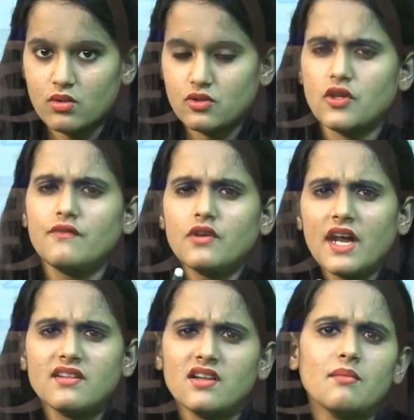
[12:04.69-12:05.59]
So if you
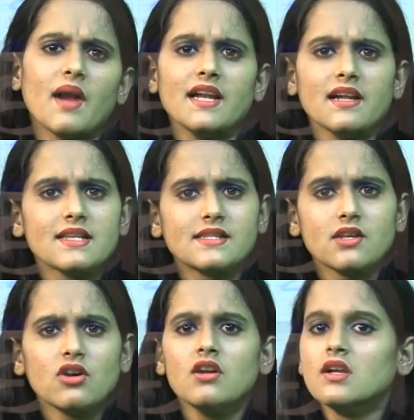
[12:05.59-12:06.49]
get the remainder as
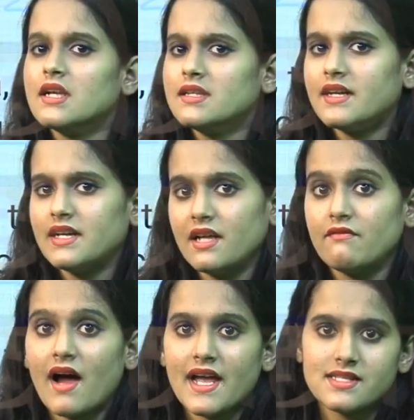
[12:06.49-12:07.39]
0, the
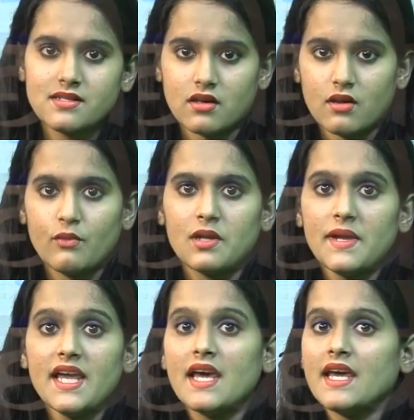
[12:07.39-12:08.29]
divisor will
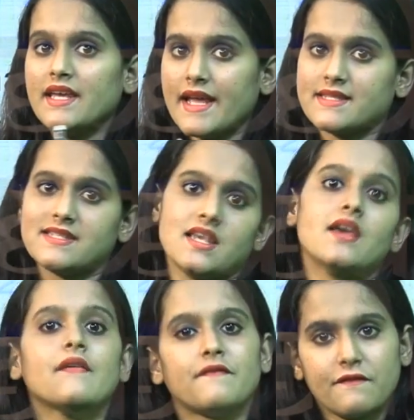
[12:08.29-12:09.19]
be
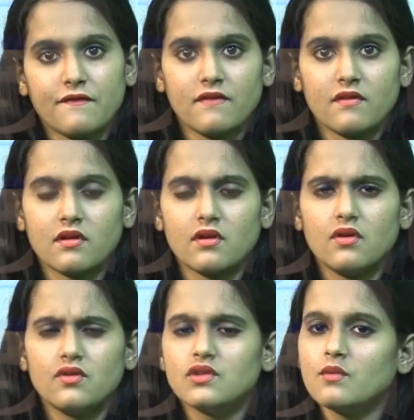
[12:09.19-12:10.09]
HCF.
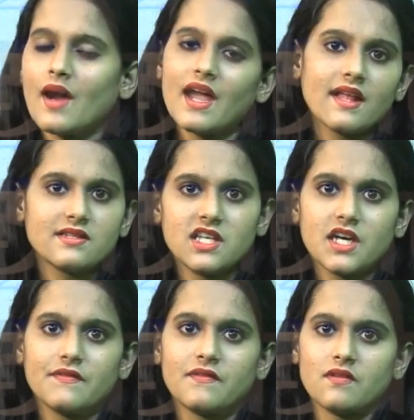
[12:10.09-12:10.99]
So why
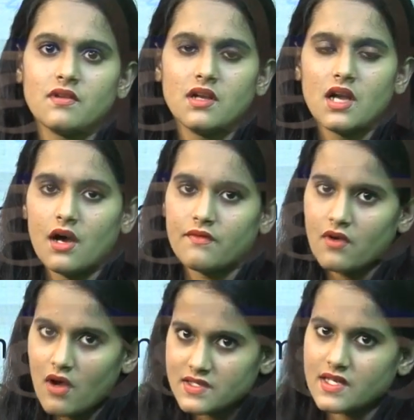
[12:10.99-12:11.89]
HCF? Of
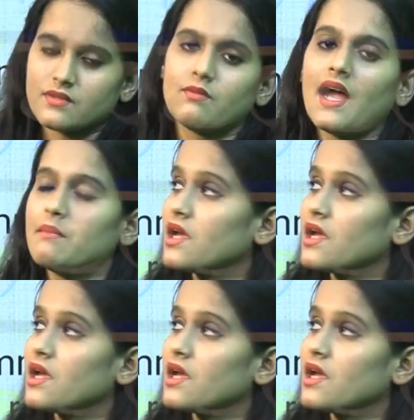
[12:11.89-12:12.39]
course yes. Why?